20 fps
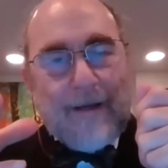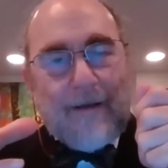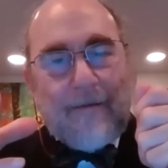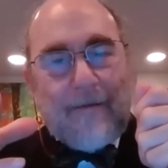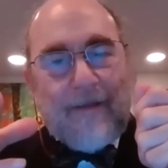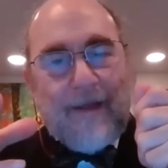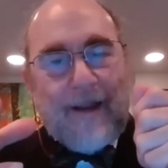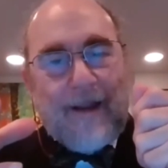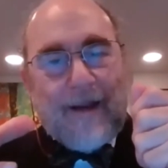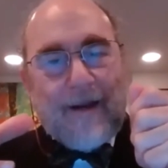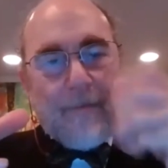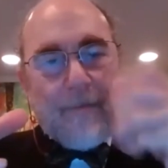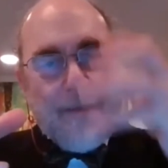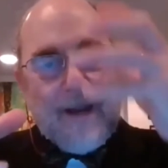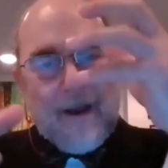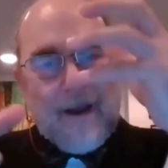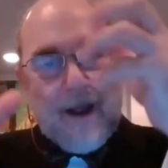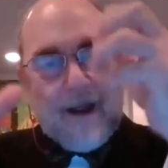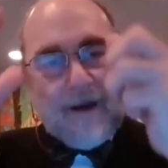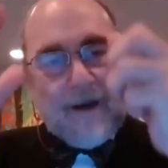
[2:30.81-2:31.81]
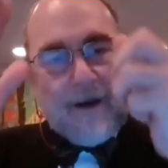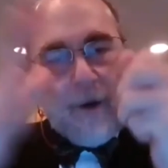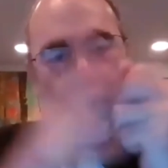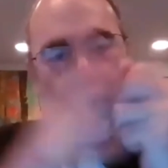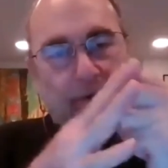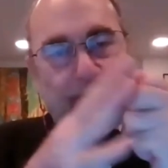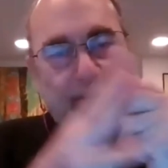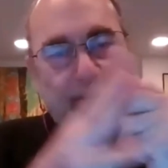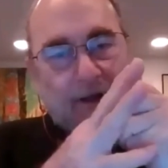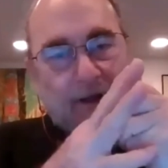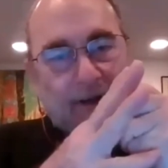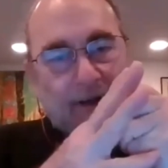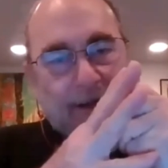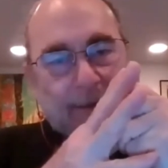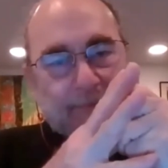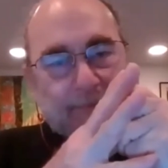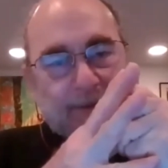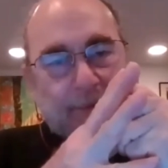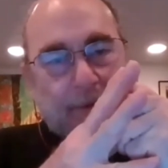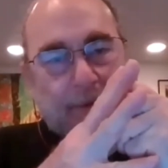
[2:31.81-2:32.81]
the air may not go to the
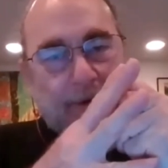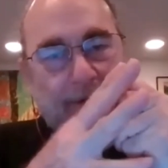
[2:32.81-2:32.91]
collapsed part,